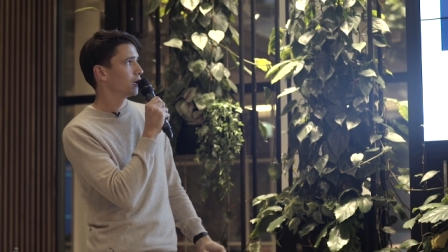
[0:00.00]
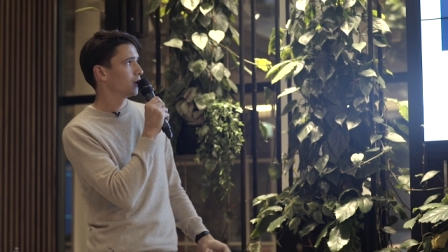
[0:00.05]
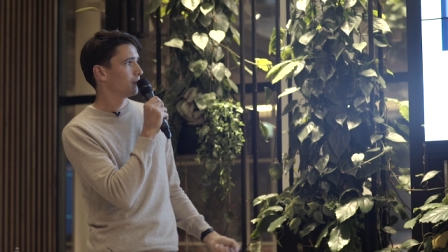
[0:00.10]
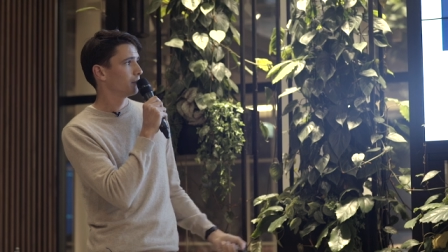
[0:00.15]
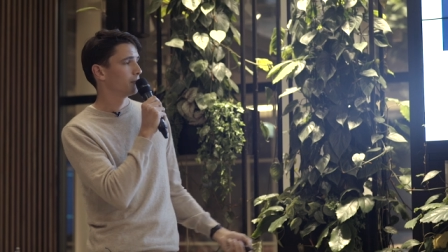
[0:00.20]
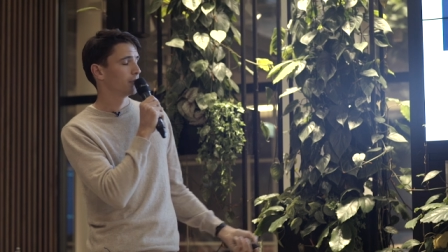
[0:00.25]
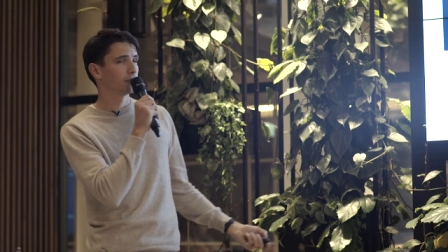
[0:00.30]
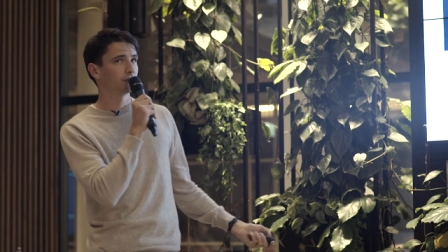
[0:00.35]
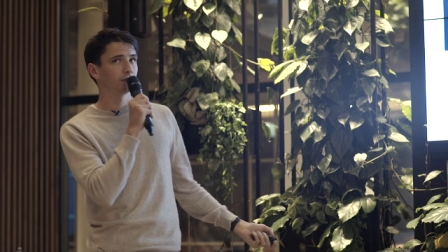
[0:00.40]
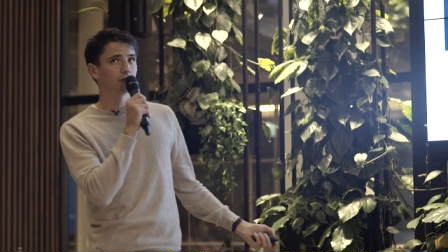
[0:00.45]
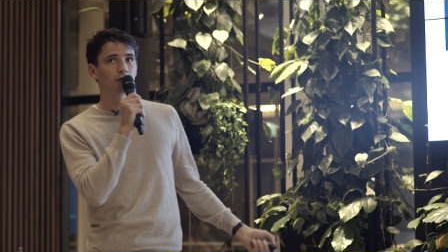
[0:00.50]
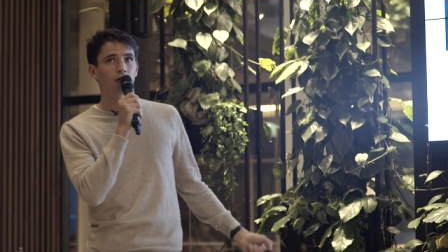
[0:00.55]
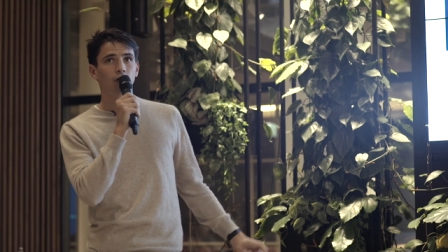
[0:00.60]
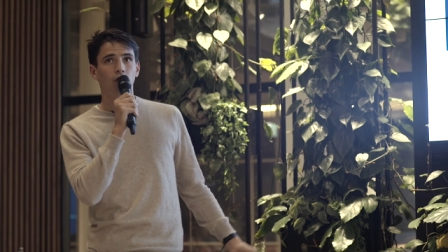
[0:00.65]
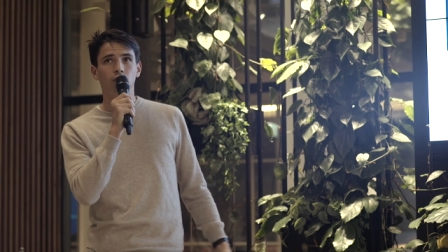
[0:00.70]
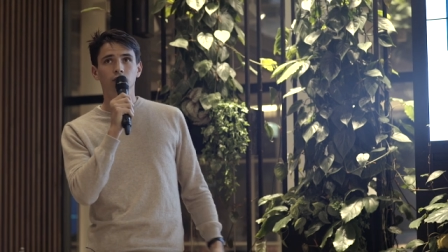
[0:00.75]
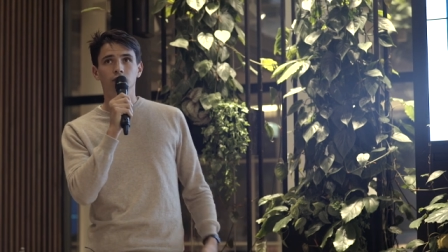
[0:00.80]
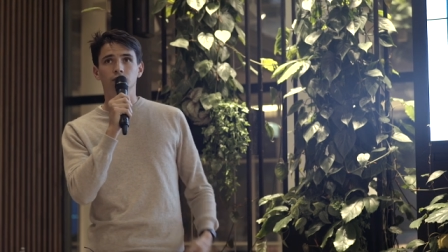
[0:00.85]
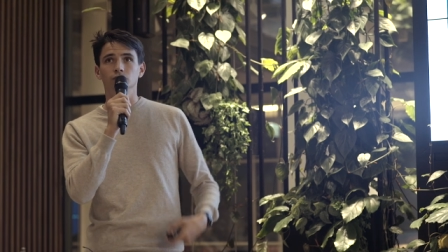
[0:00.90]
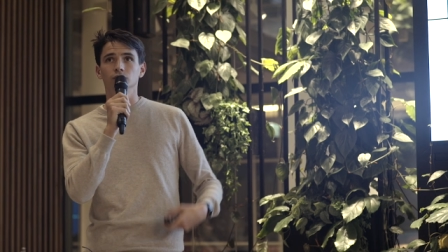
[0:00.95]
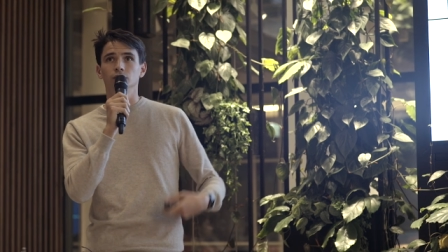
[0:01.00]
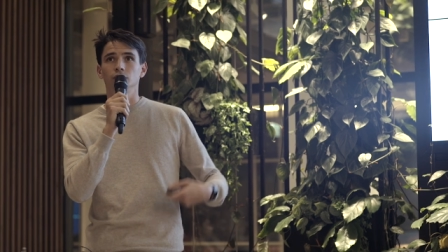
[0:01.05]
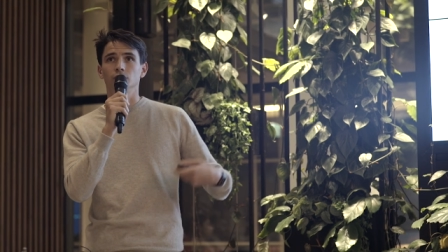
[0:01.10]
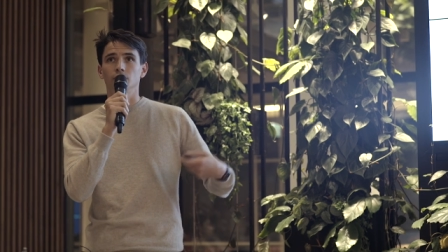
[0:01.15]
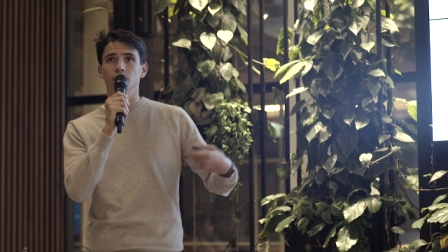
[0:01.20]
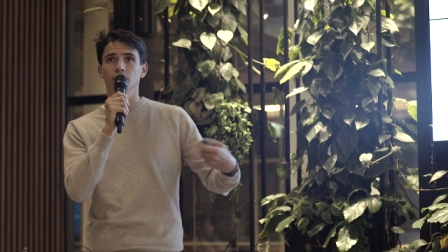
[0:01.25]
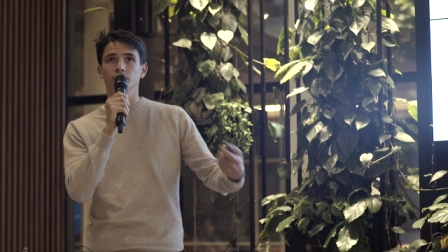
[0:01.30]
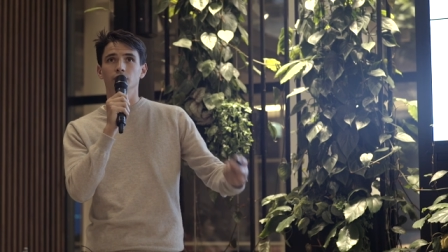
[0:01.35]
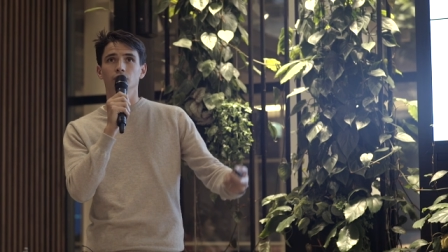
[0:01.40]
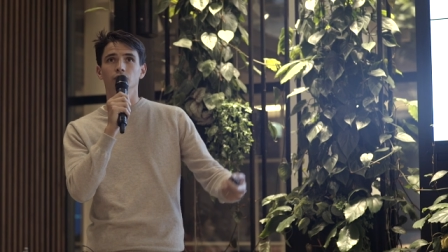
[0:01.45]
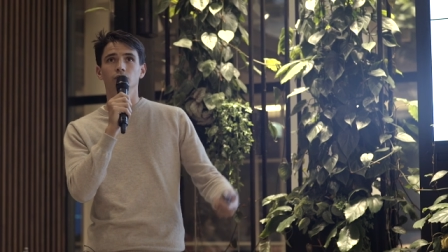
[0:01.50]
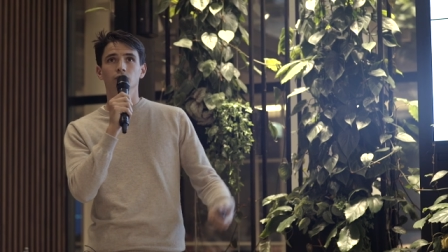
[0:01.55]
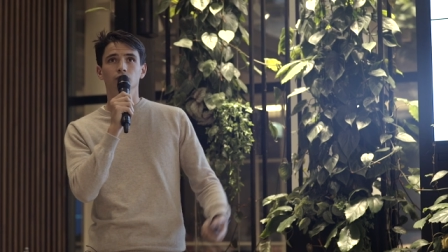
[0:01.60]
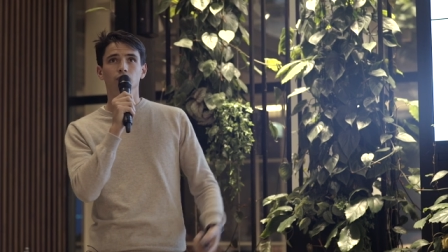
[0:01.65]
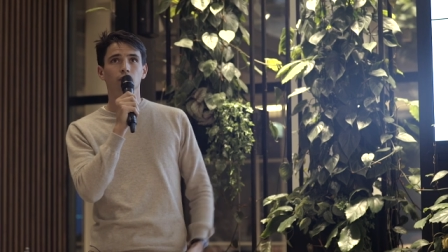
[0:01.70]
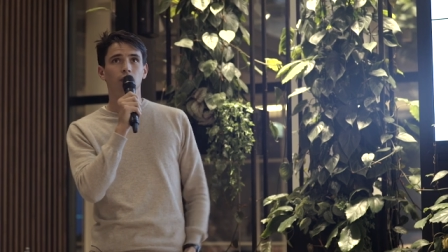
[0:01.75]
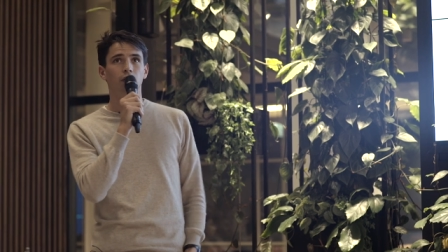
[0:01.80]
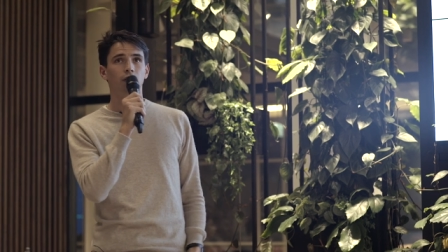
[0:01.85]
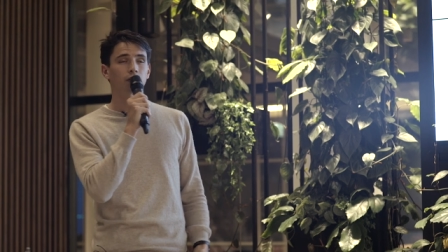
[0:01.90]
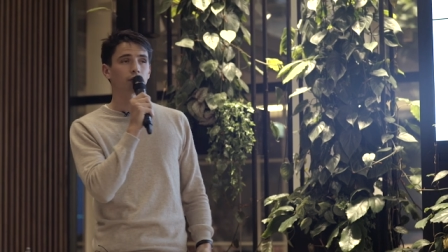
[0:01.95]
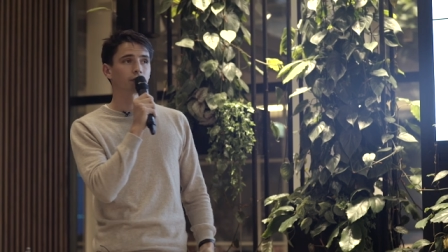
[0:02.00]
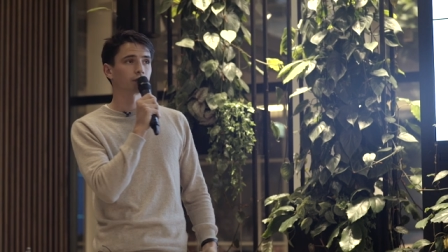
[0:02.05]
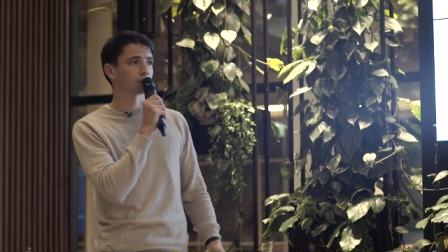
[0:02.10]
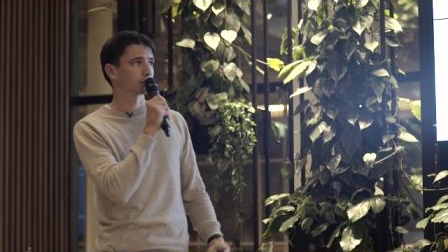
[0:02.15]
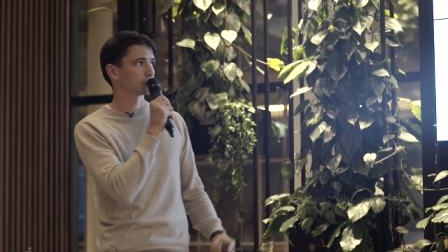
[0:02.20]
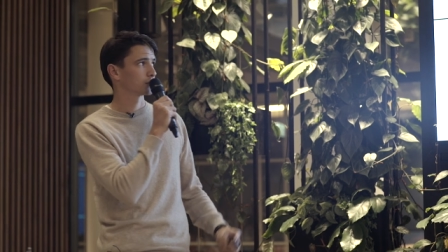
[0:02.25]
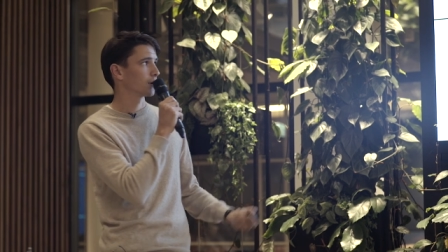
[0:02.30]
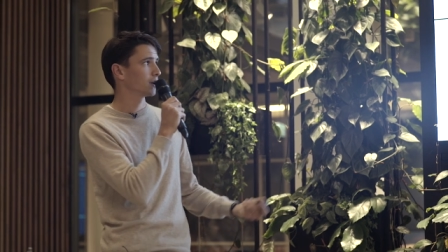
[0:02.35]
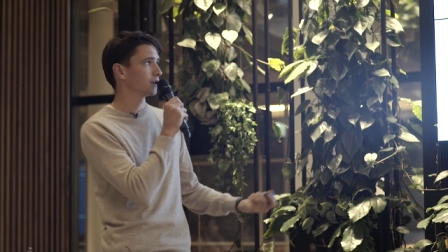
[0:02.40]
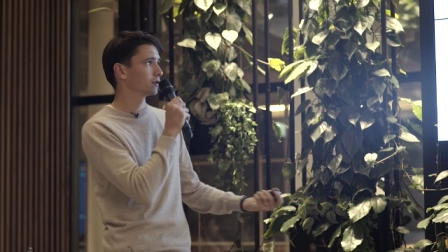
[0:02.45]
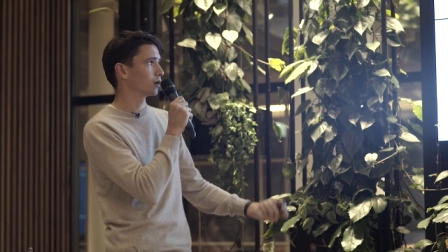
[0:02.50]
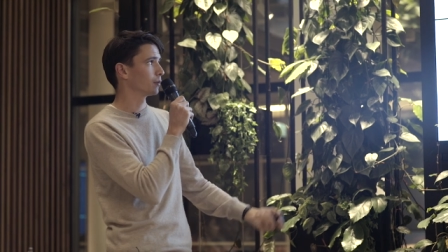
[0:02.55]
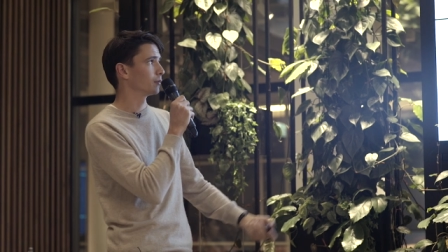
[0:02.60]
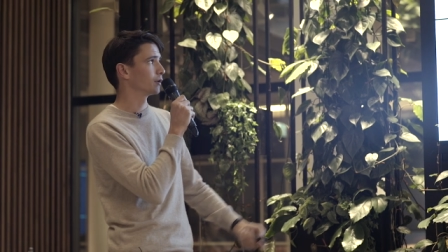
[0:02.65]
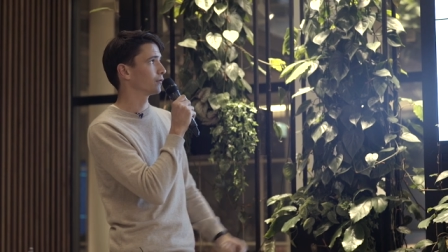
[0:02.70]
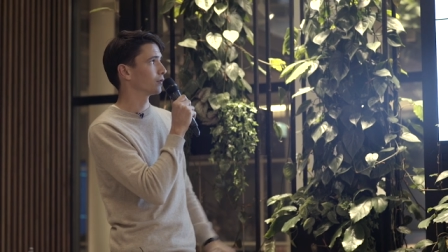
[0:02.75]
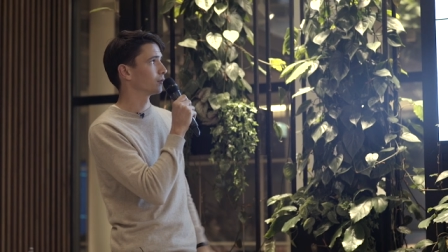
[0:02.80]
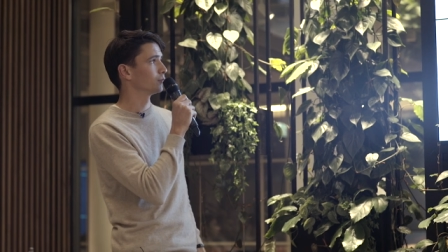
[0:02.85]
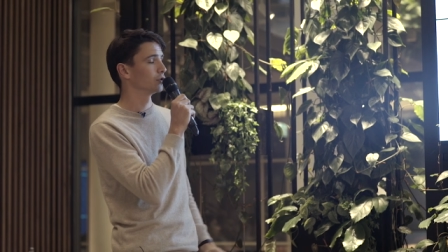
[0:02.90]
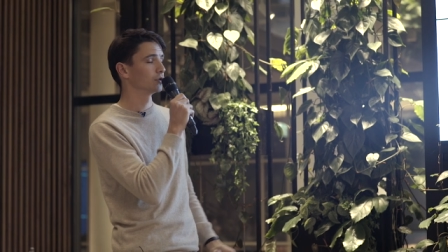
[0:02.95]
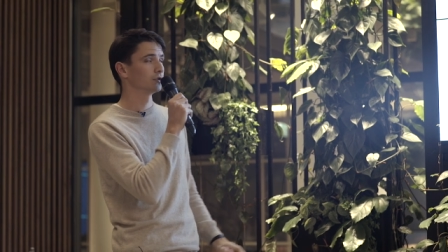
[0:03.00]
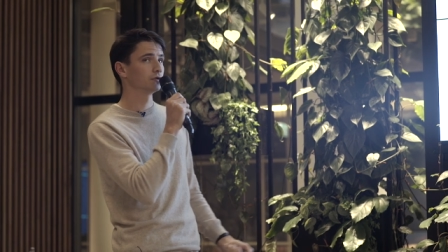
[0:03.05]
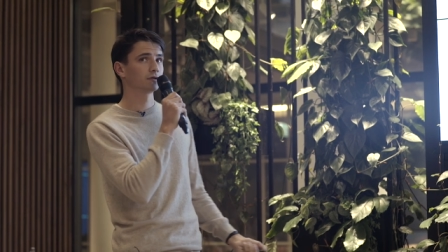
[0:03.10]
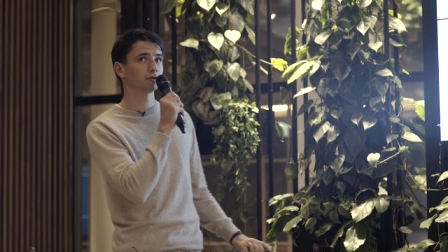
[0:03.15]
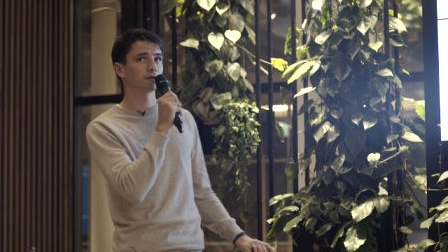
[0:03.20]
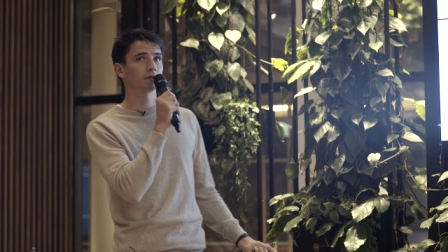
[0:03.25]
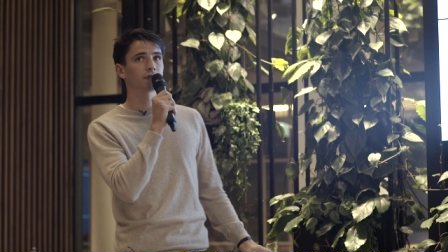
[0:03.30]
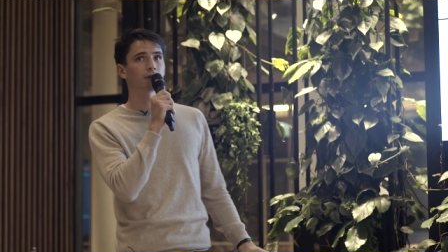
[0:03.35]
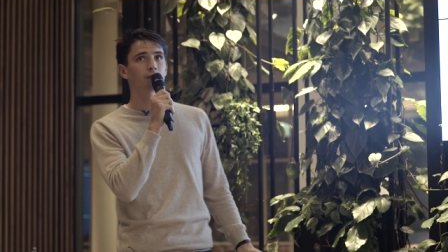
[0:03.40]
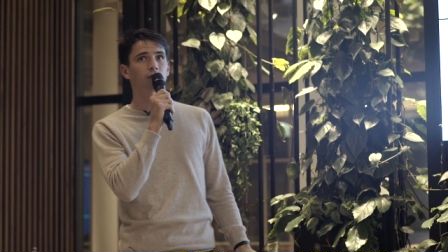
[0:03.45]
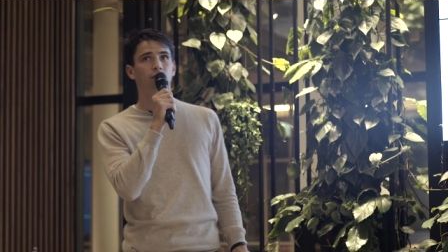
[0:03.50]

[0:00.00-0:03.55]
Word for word: but uh, also the revenue uh, straight coming from the users that were